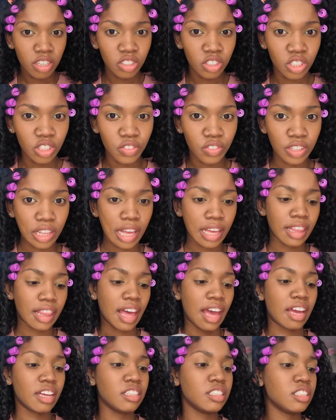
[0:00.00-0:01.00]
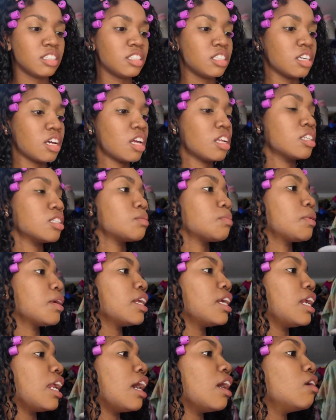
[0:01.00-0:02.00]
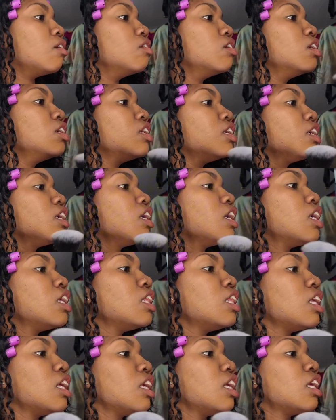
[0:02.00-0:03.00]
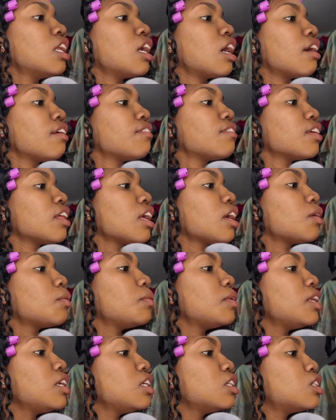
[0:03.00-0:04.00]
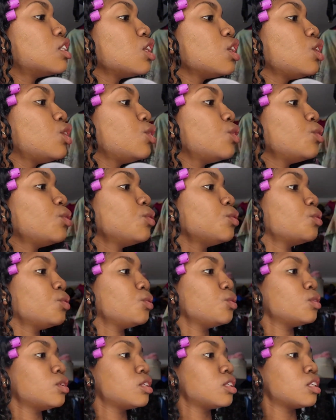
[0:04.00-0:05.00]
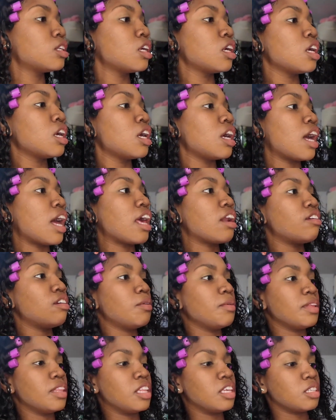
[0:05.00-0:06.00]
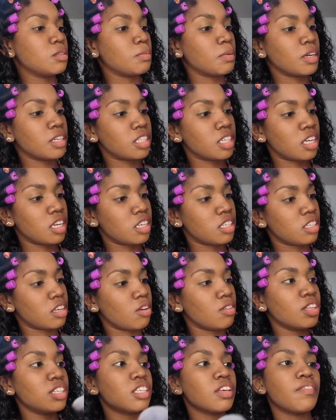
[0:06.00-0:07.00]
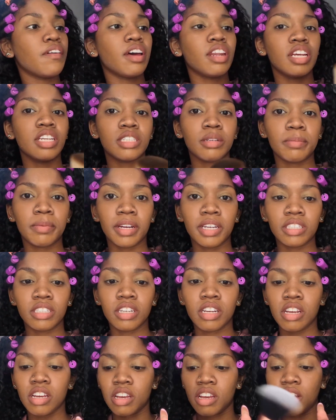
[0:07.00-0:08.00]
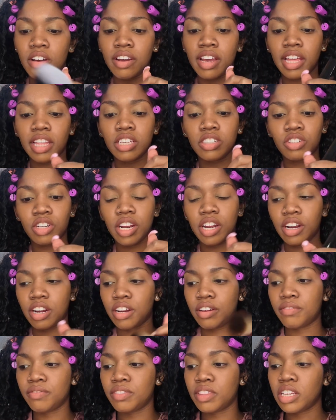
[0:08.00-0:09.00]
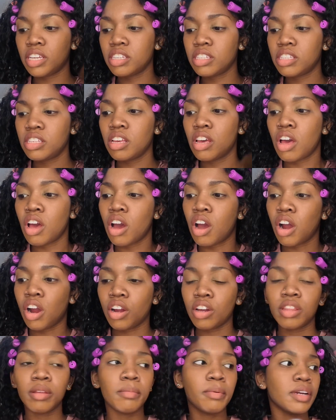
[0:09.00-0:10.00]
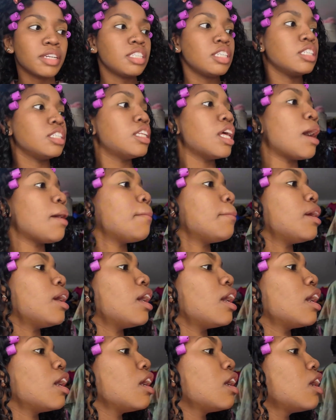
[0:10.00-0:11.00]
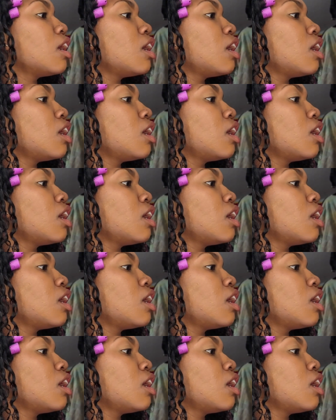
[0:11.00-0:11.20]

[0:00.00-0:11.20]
just for like that, just to kind of spread it out. And then I feel like we need to use, I don't know what this brush is. Oh, this is a foundation brush. Okay, let's try her. These are the brushes that my